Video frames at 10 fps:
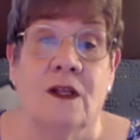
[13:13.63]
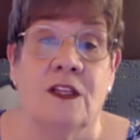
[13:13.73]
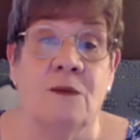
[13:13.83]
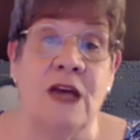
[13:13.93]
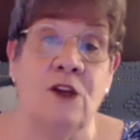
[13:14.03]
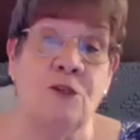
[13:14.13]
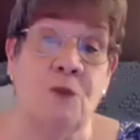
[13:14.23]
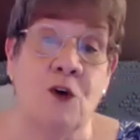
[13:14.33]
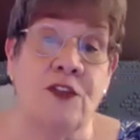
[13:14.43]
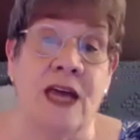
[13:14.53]
The man who
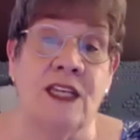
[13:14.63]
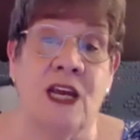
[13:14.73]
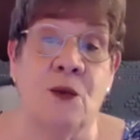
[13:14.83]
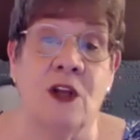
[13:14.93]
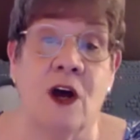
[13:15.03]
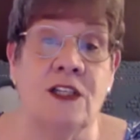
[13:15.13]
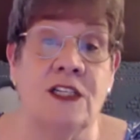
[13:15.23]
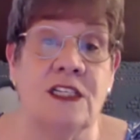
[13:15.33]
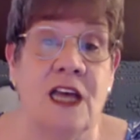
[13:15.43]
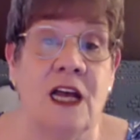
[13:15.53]
spoke that day went on to
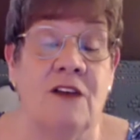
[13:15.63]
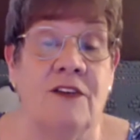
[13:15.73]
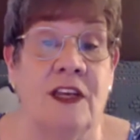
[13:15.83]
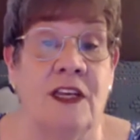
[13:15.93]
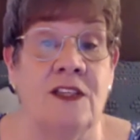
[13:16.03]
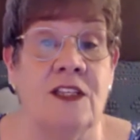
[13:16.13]
tell of his